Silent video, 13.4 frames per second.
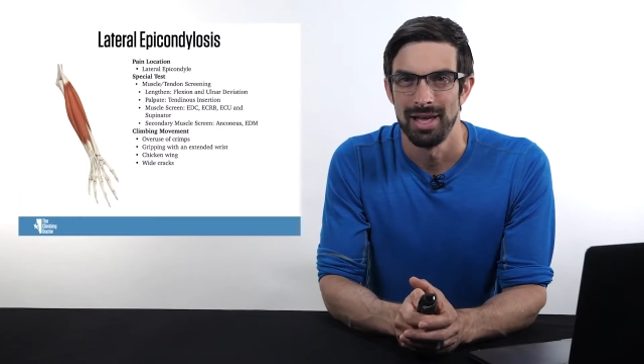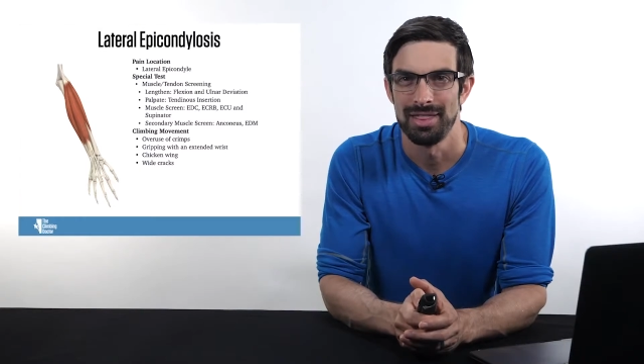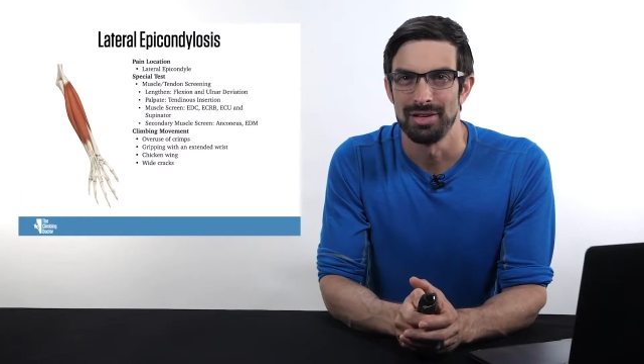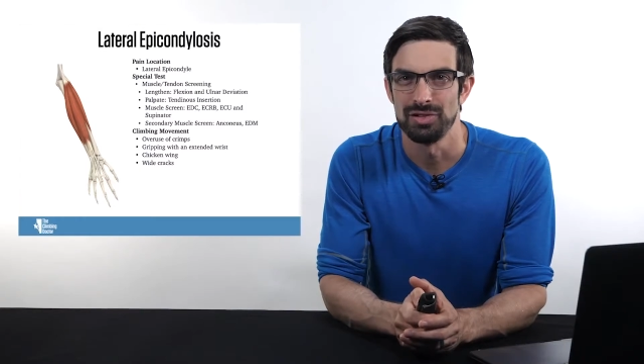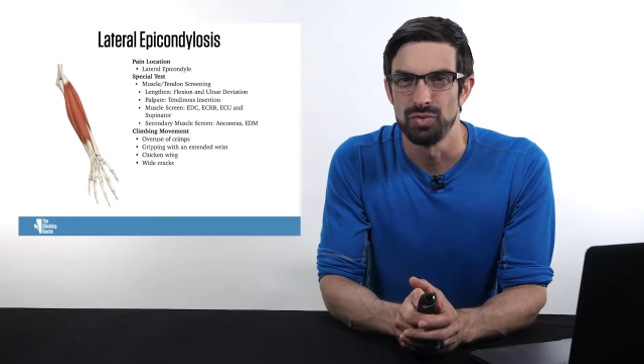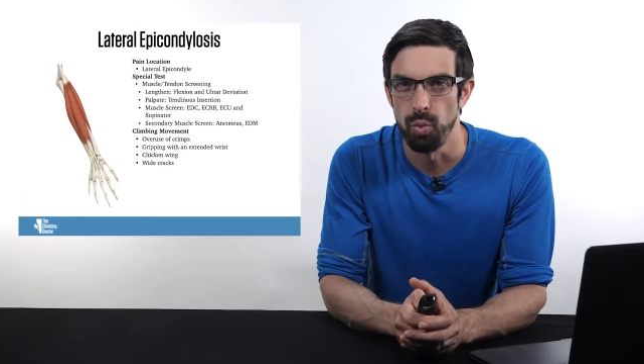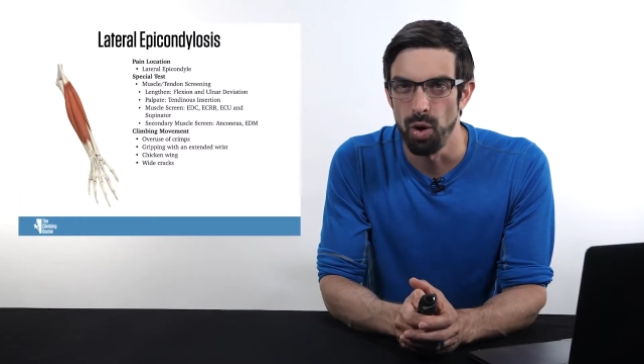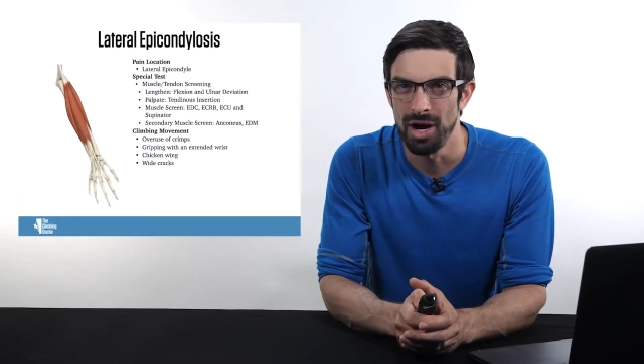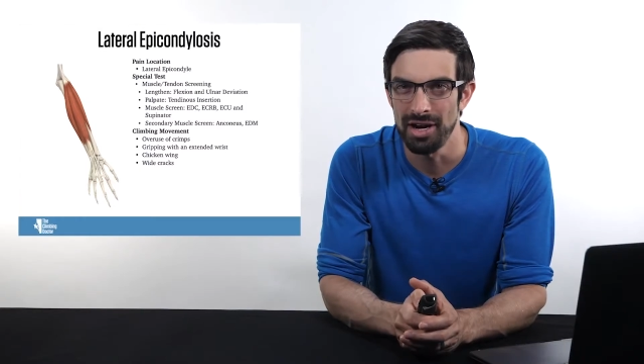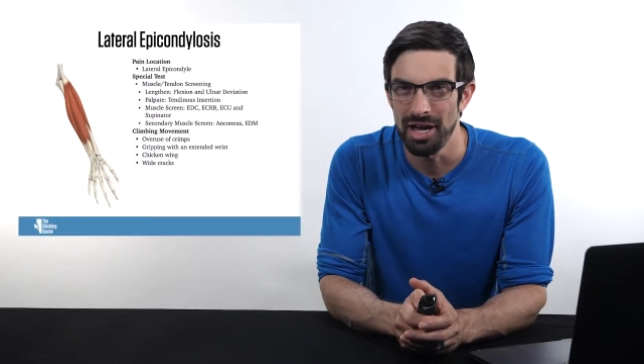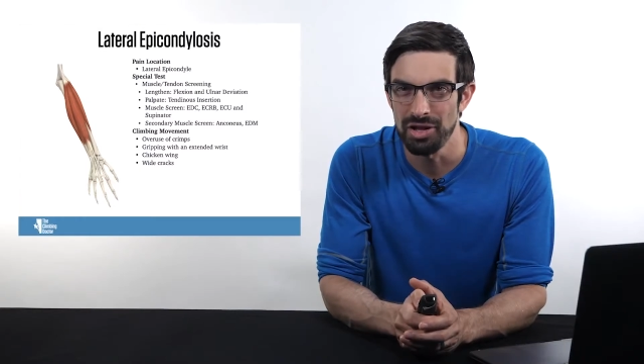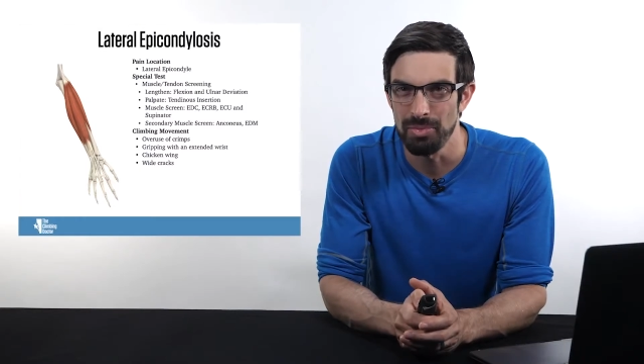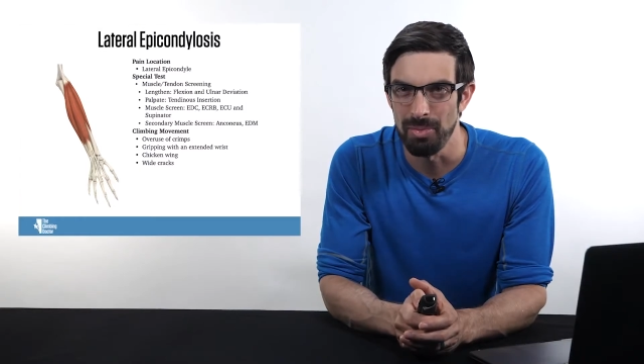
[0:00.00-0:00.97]
There's one
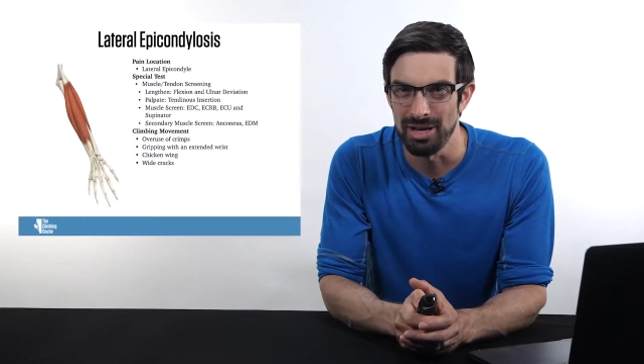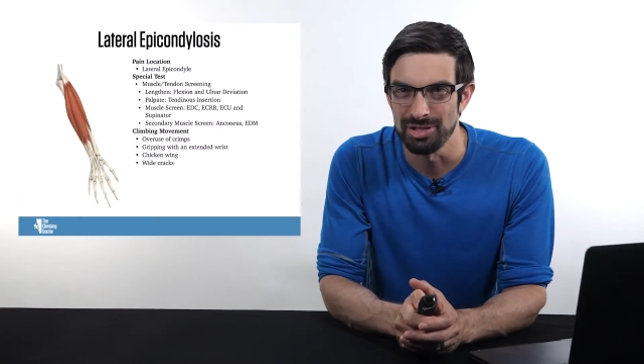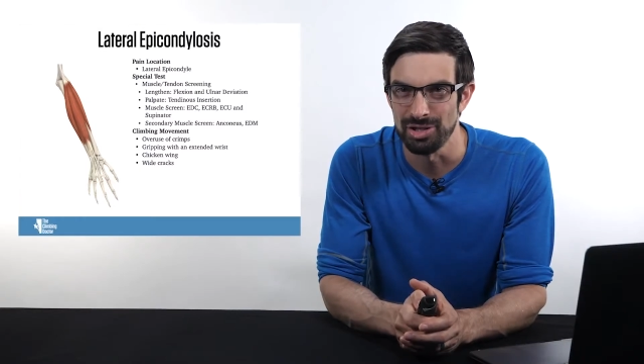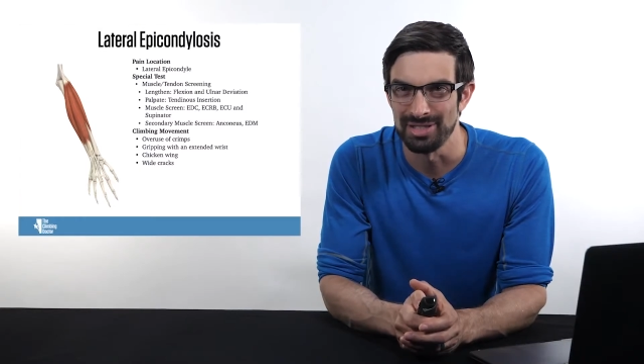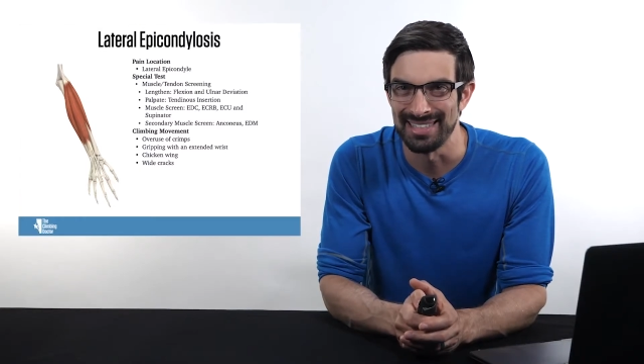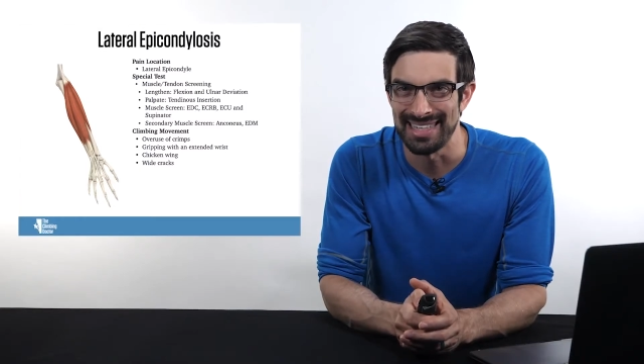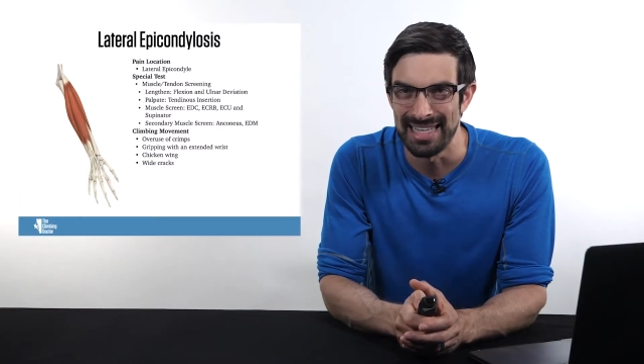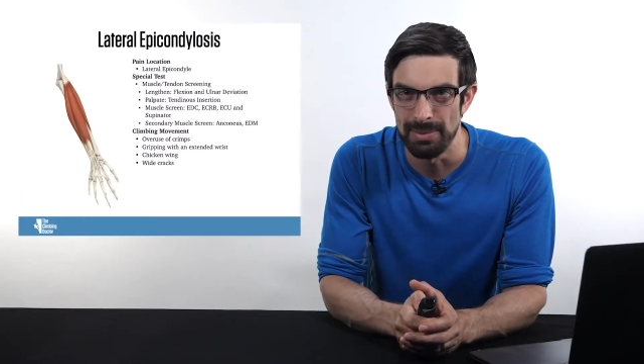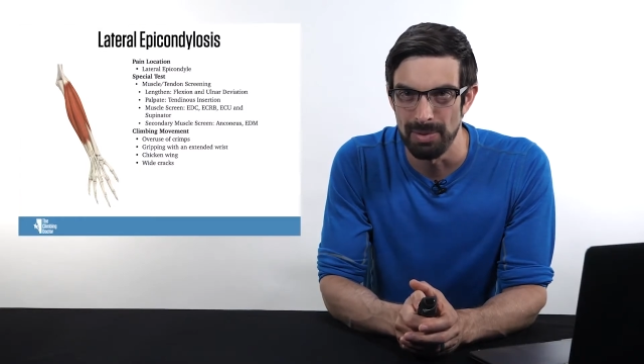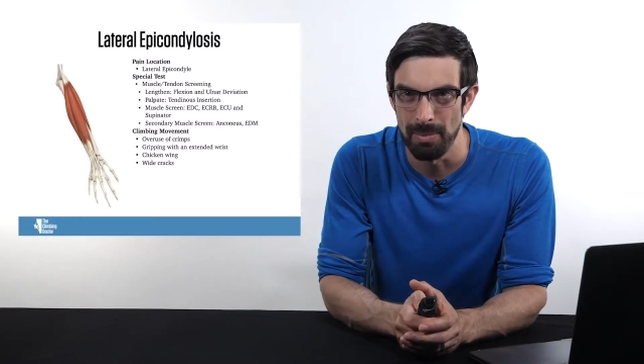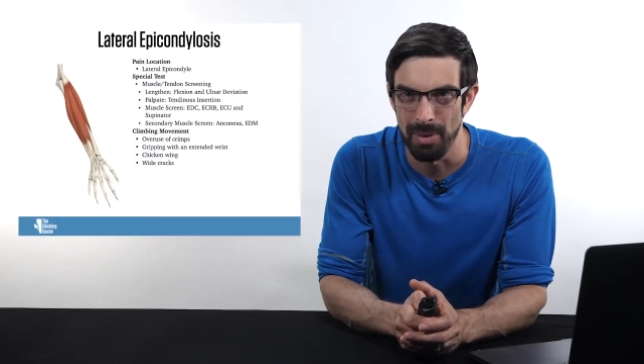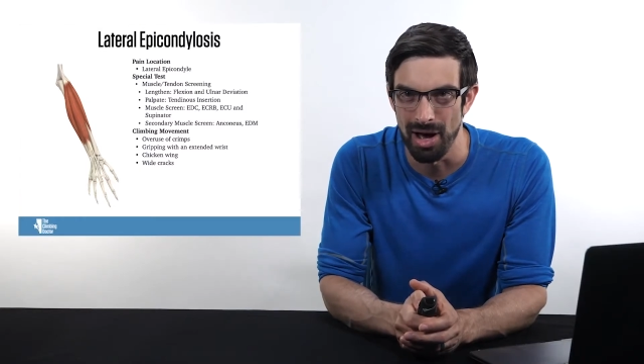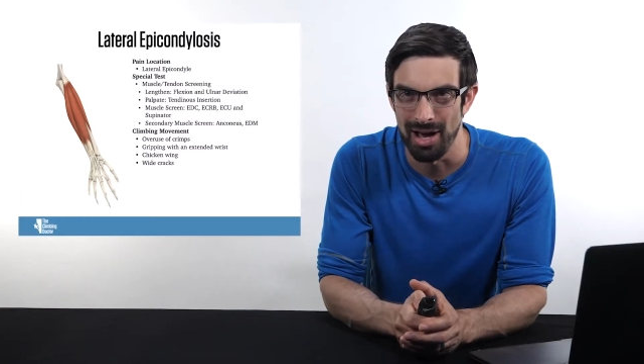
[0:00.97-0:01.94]
other muscle to keep
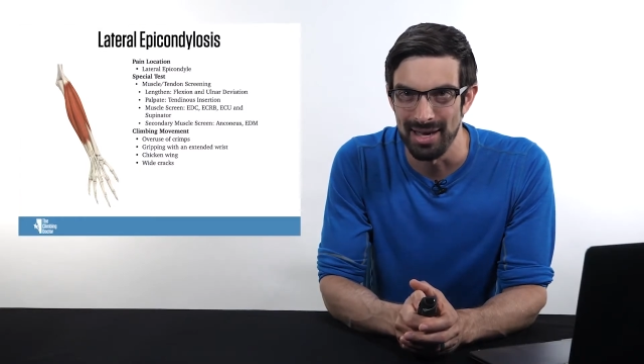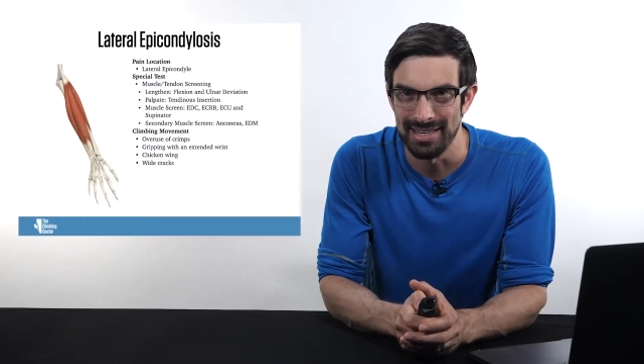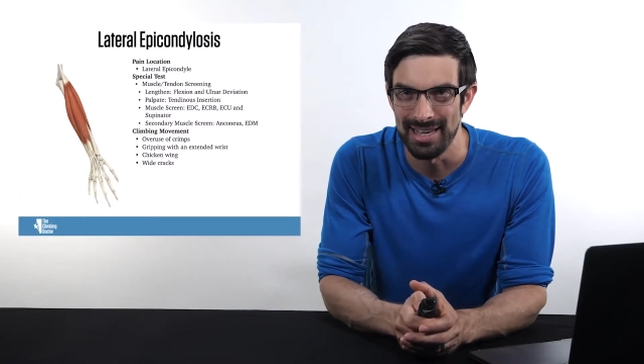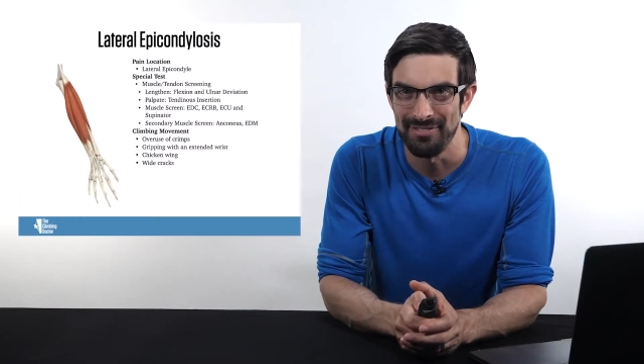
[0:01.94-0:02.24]
in mind